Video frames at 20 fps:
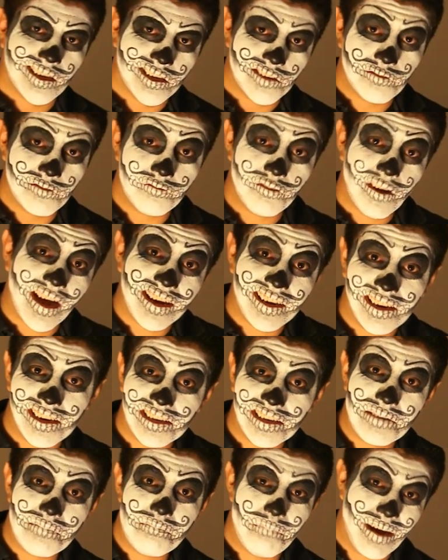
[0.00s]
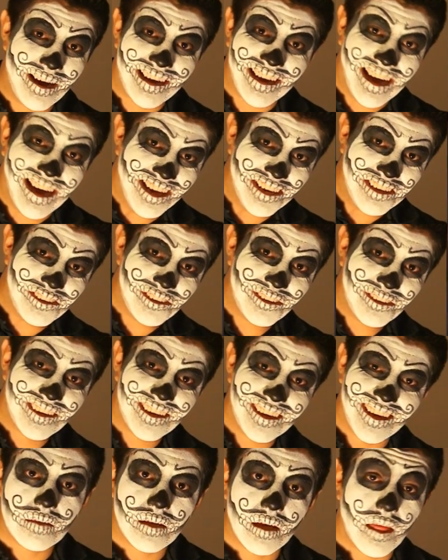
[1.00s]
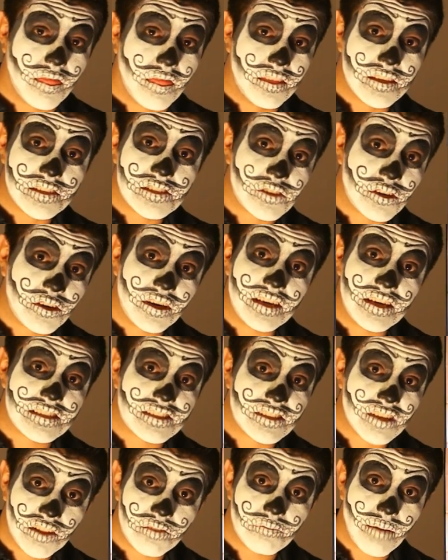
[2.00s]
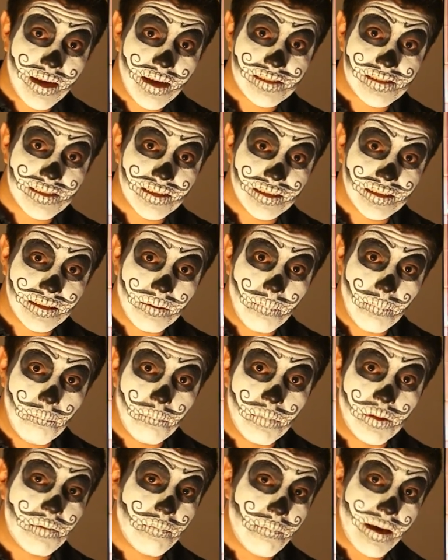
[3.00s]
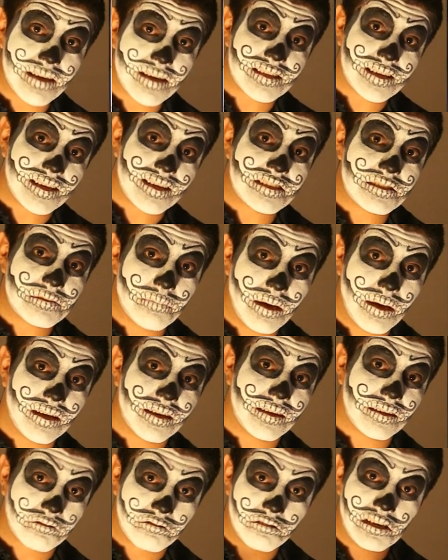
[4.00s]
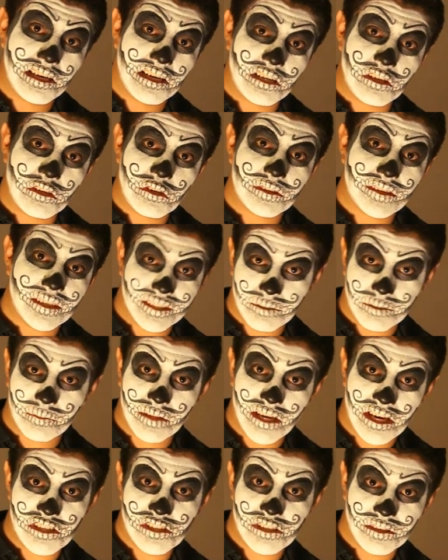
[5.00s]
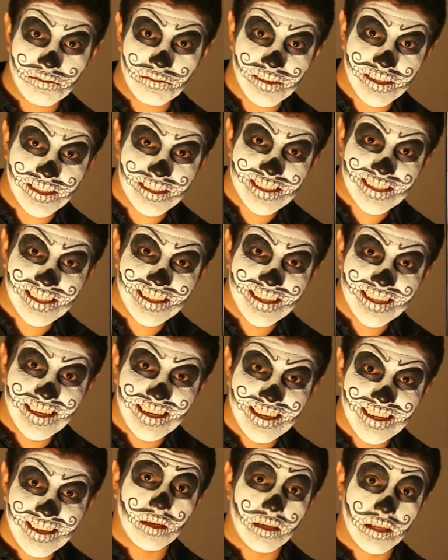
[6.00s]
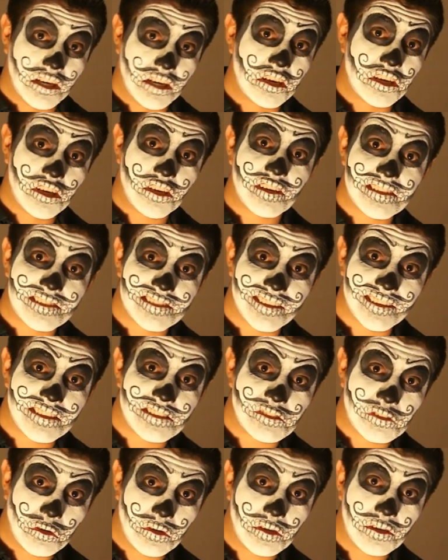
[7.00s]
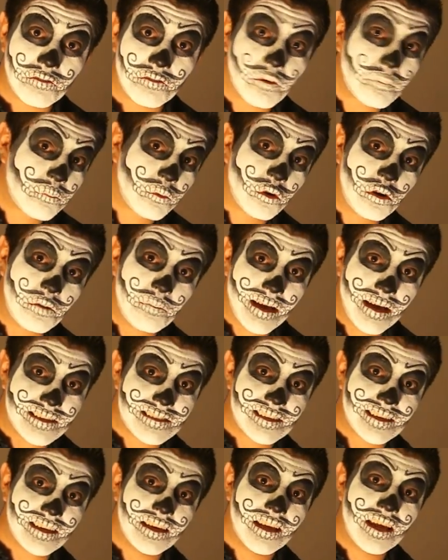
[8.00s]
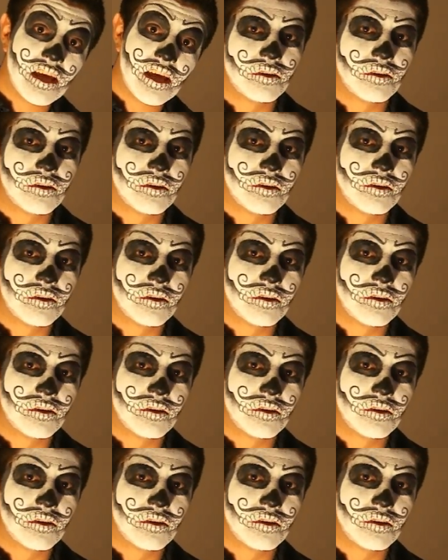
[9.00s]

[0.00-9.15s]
And finally, Macario. The story is not Mexican, but the Mexicans made a really good adaptation of it. Here you can see the story of a poor Mexican